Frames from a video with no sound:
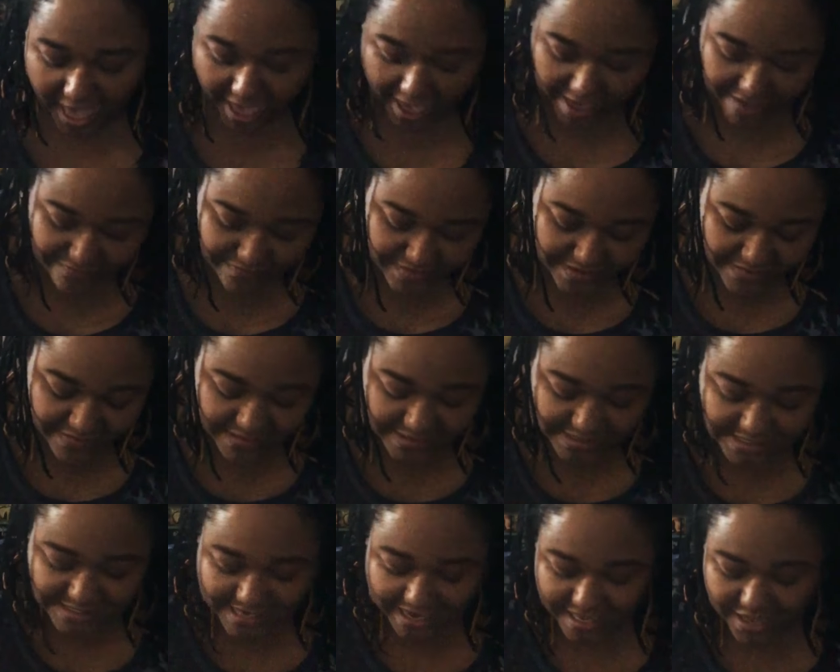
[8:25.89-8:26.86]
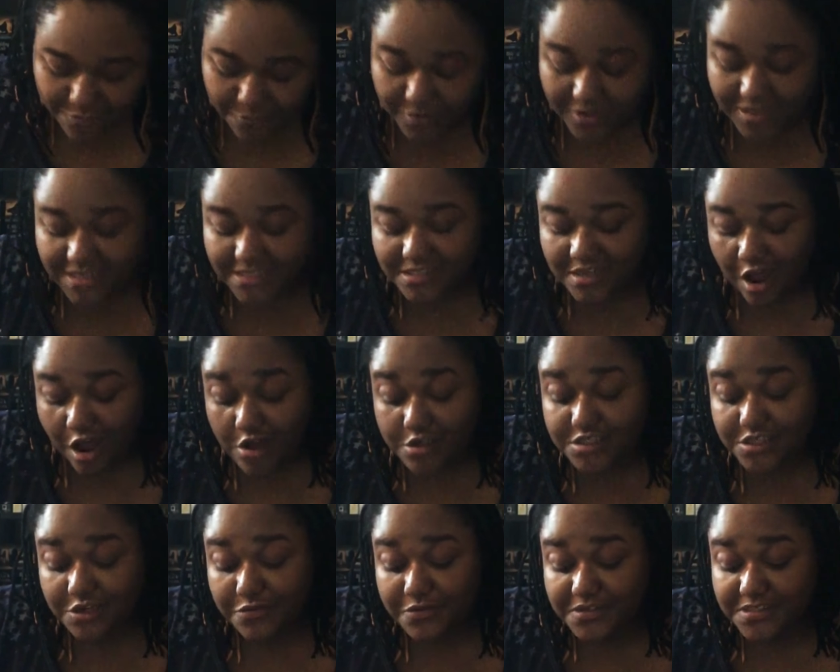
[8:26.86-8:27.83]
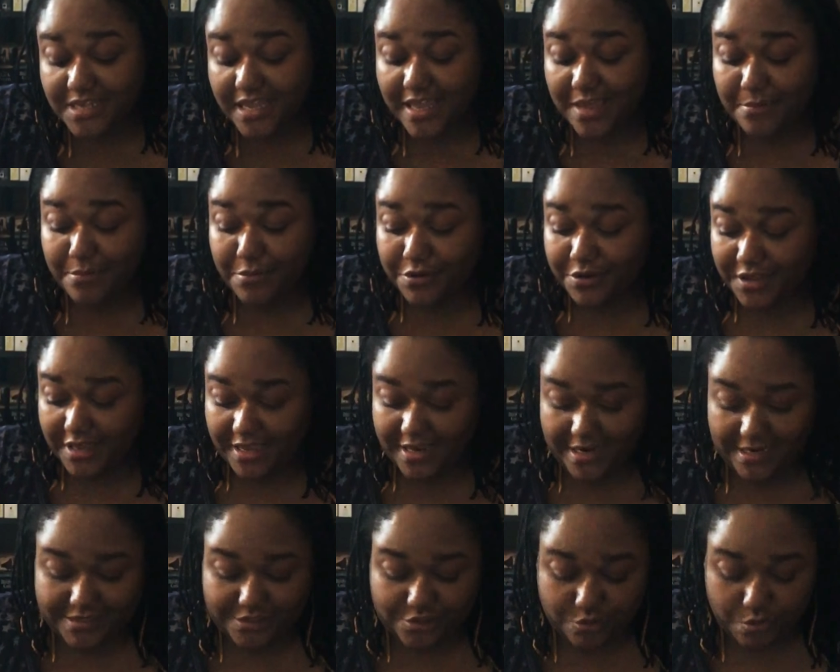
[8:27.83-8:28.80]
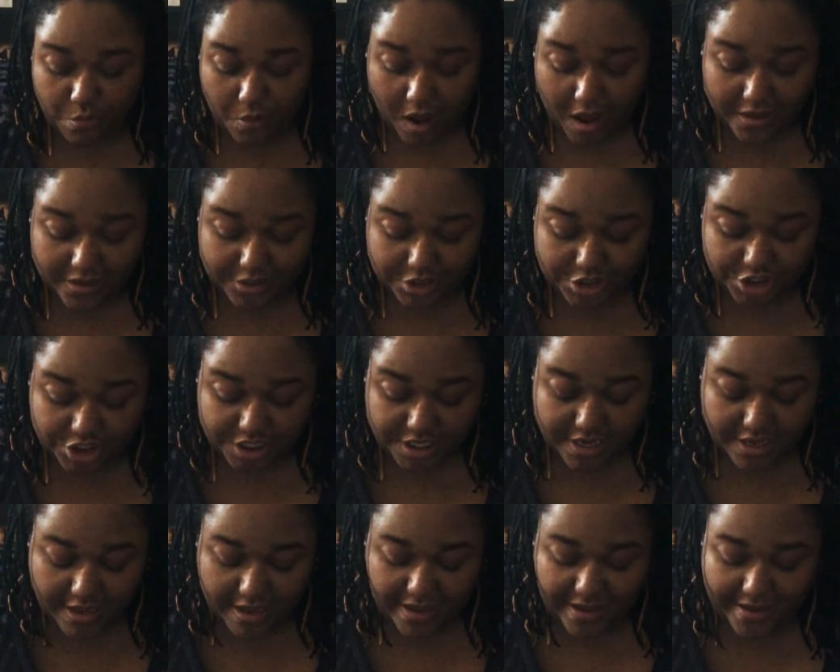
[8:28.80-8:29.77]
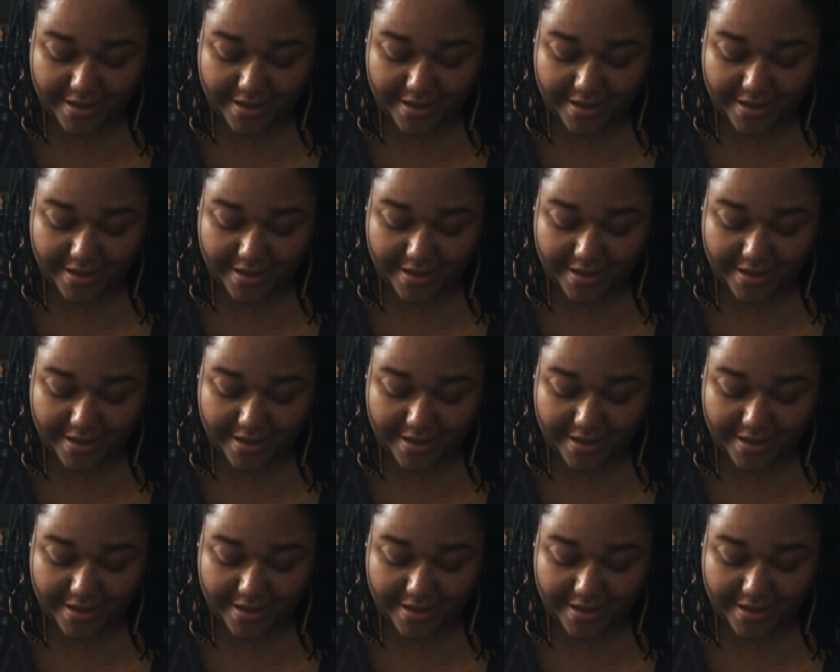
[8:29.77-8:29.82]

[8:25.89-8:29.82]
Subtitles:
And then the second one is also the second book in a duology,